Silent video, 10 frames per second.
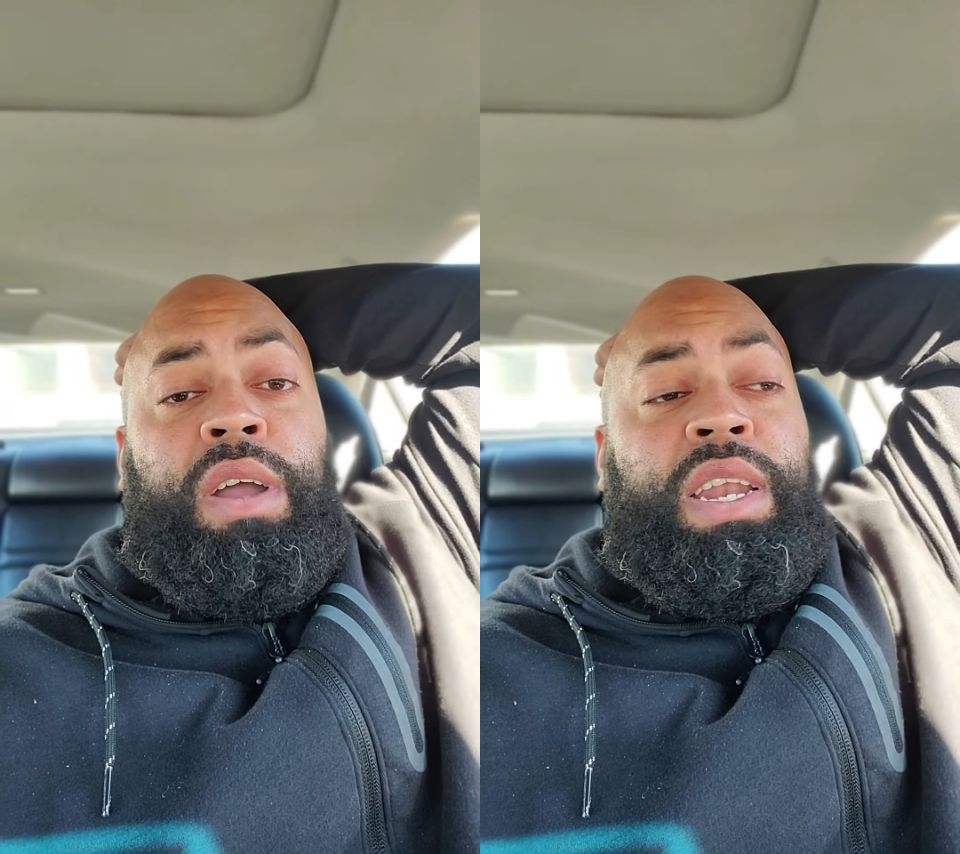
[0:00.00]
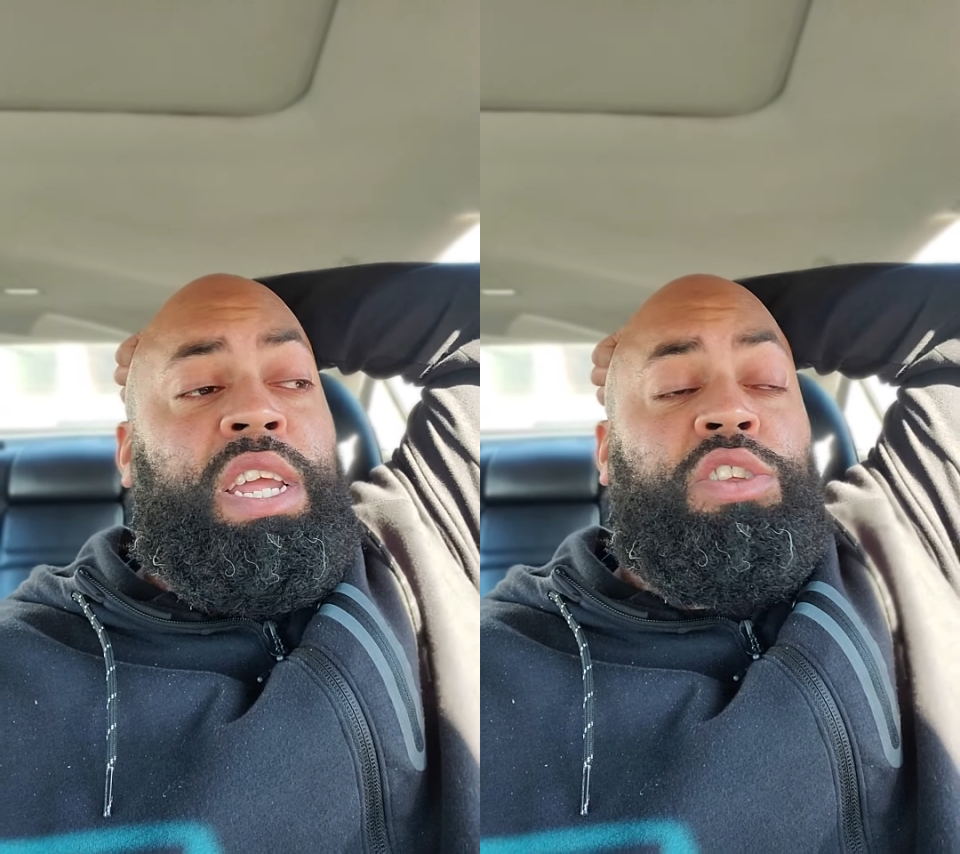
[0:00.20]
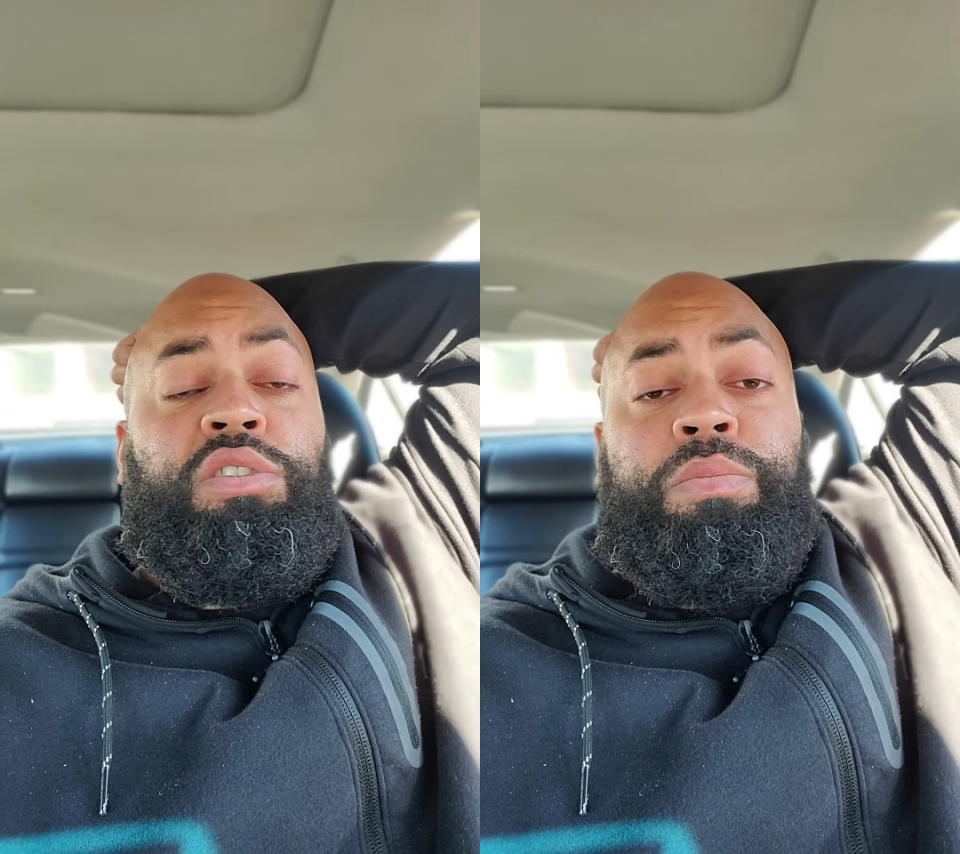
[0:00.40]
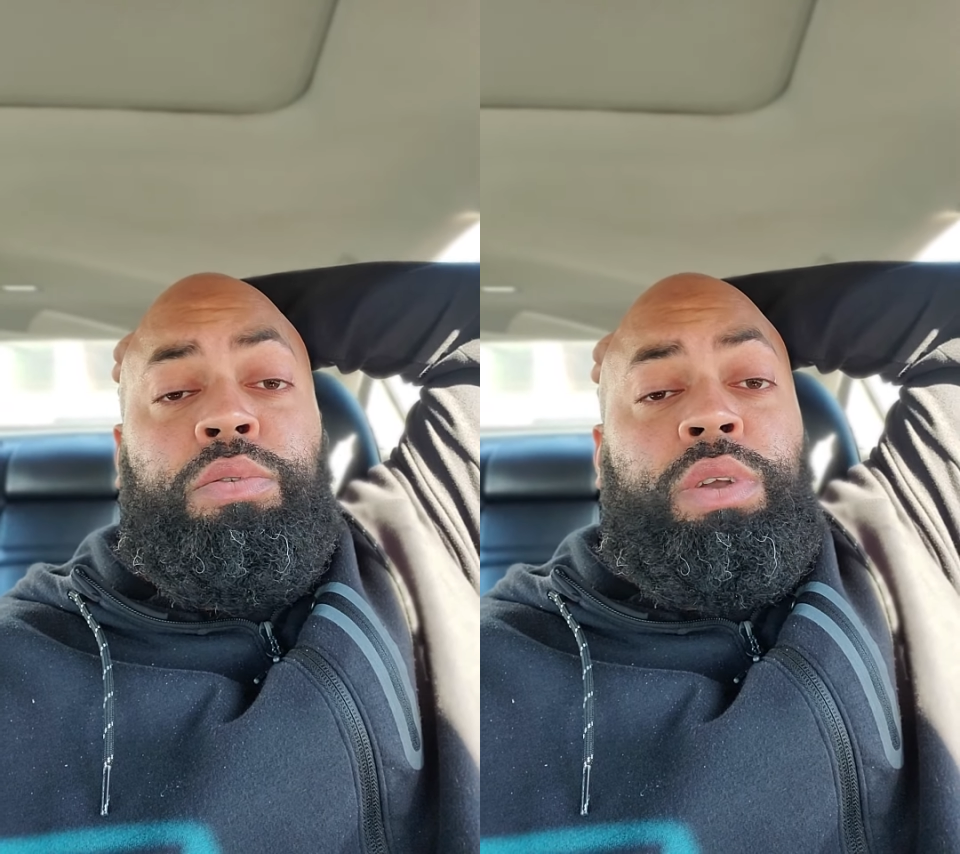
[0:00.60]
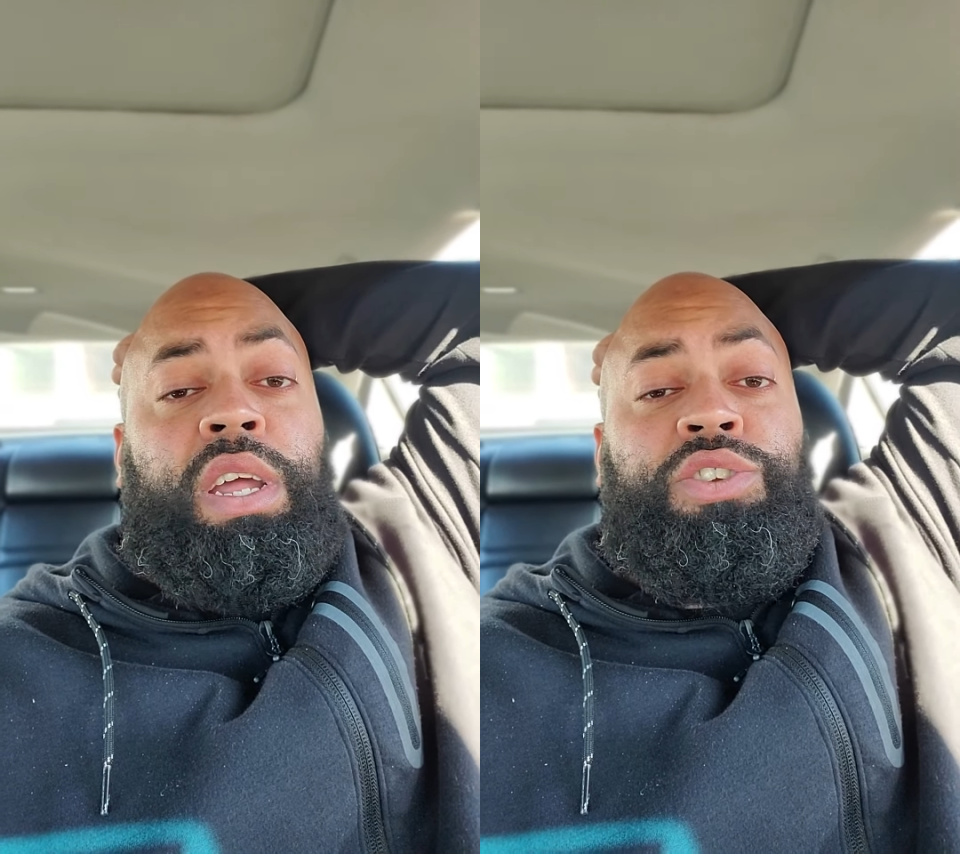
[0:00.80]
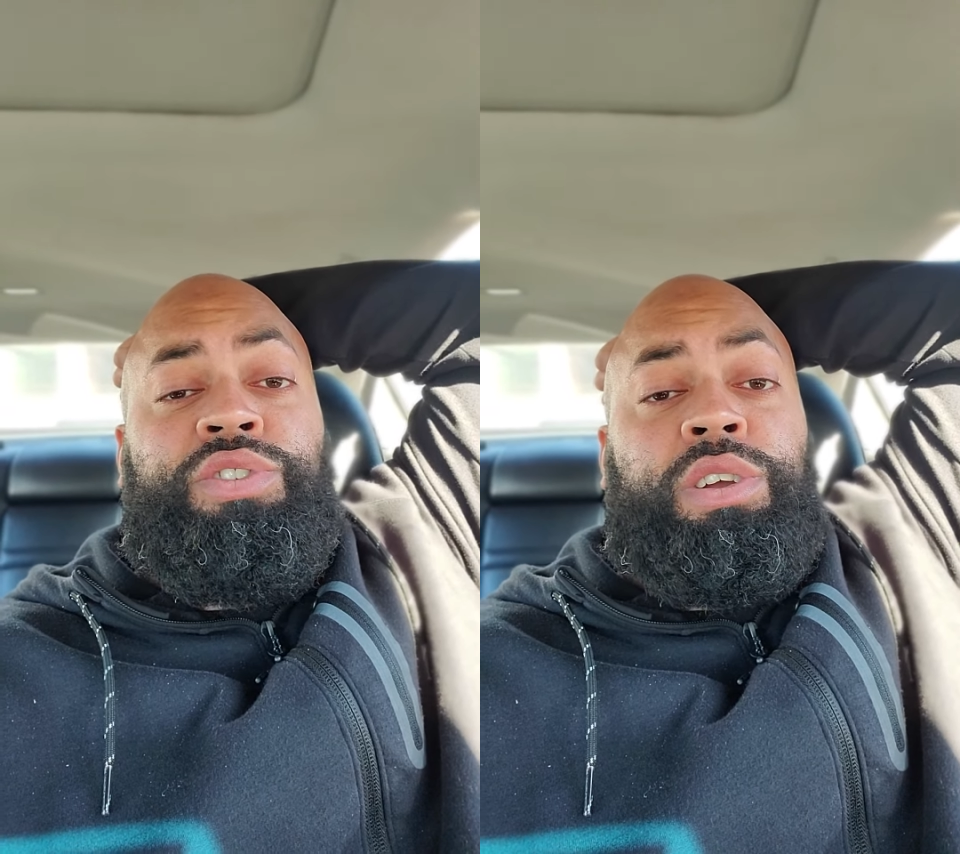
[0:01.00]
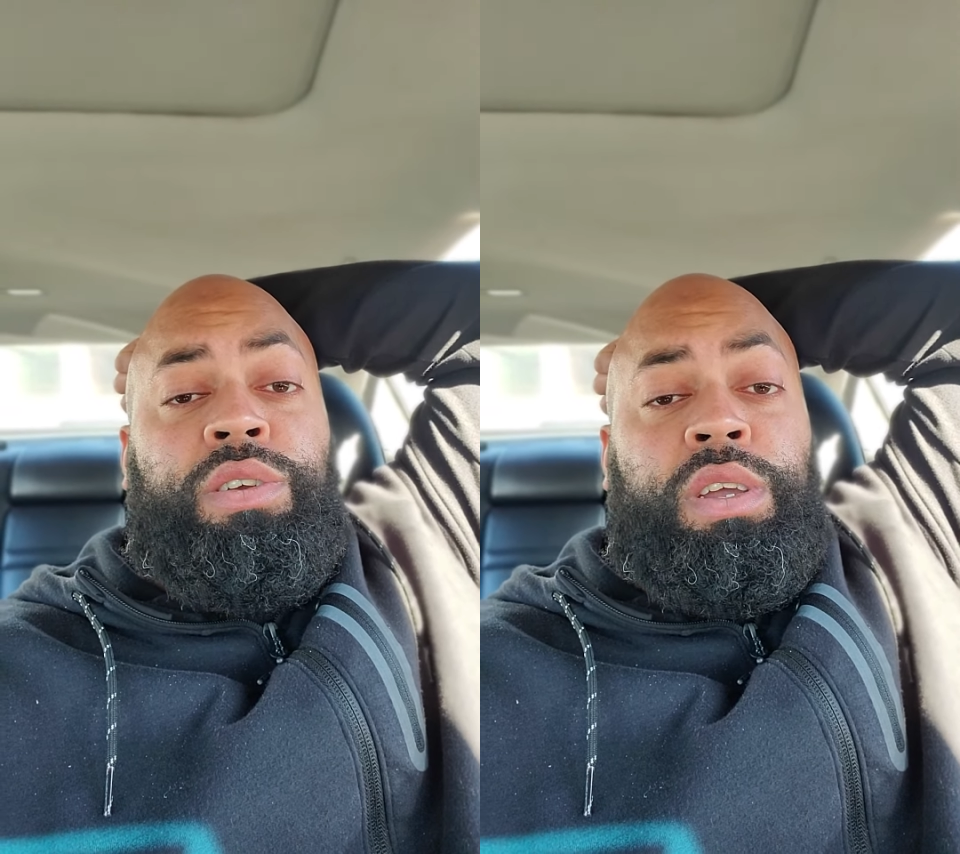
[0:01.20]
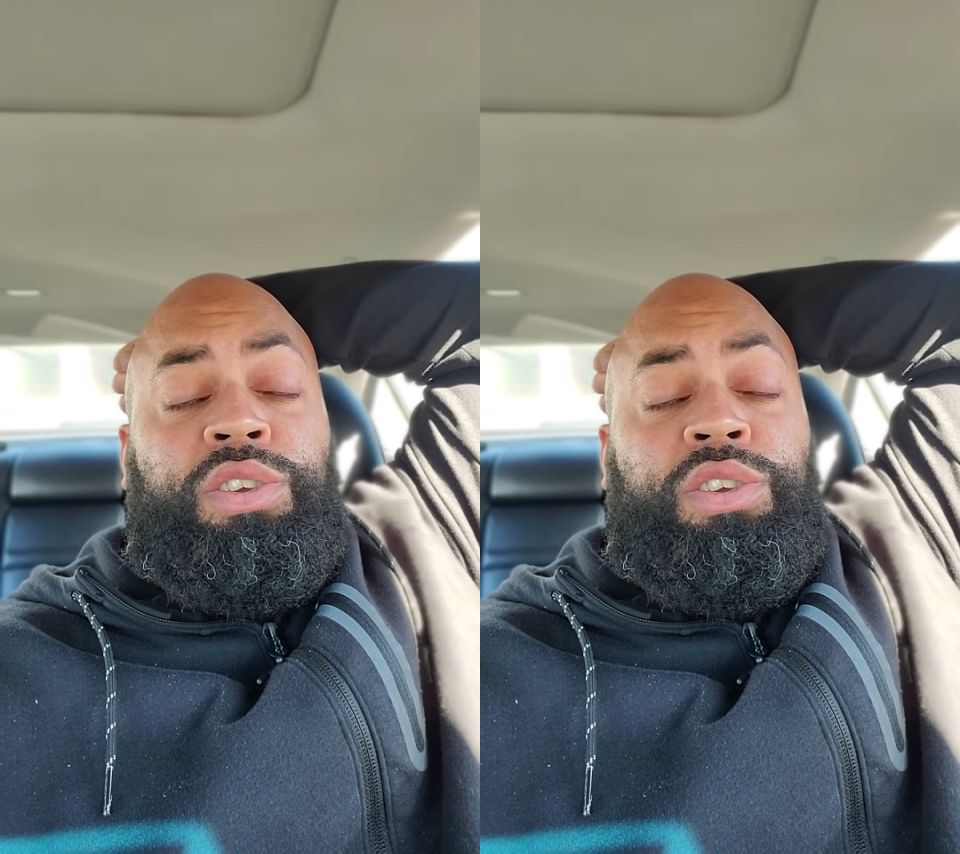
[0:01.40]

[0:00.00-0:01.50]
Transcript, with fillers: I need you to pull that trigger, nigga,